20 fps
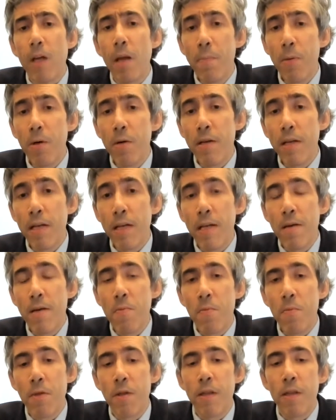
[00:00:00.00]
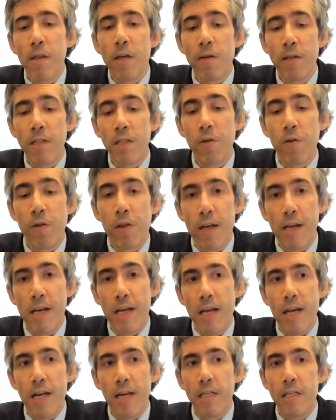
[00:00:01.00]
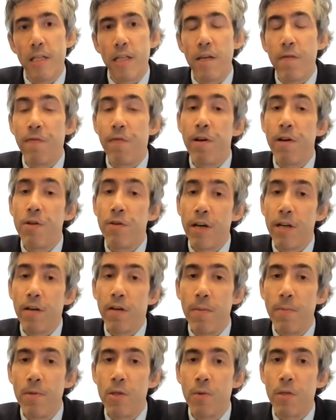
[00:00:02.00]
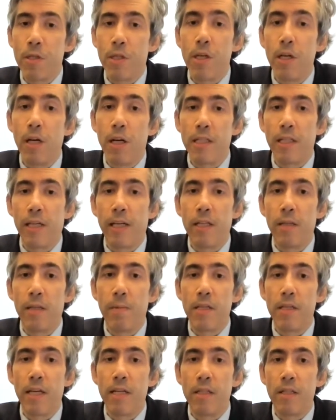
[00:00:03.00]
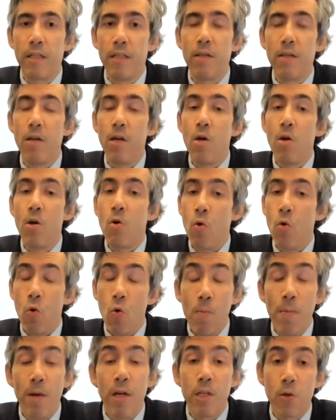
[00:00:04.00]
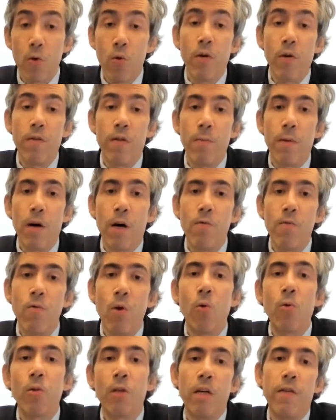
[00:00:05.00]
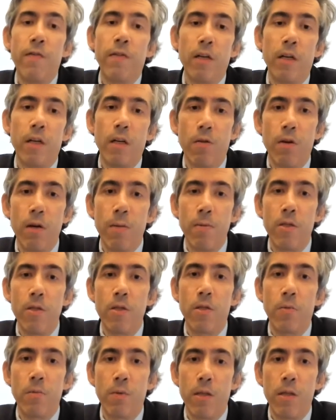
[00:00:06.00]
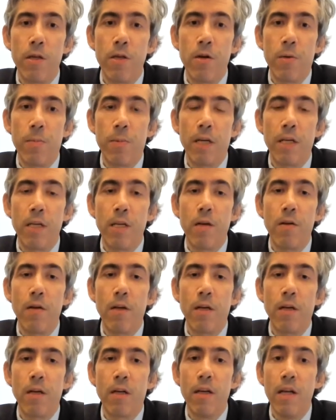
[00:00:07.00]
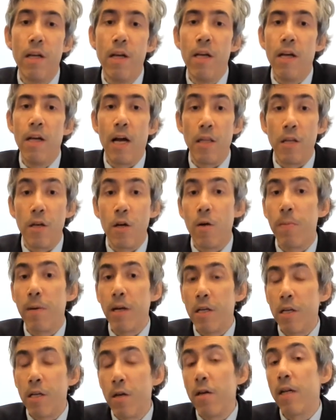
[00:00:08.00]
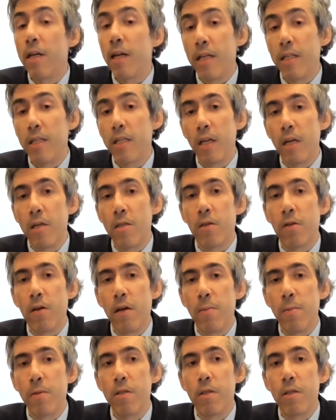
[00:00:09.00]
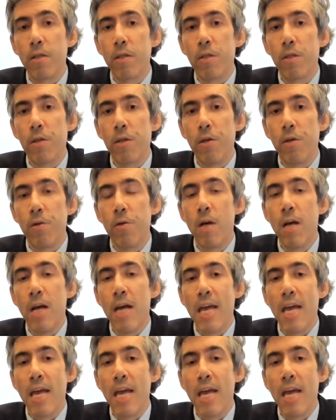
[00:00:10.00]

But the critical thing here is the free trade agreements which the United Kingdom has entered, or almost all of them, are rolled over agreements with the European Union. And the European Union entered those agreements to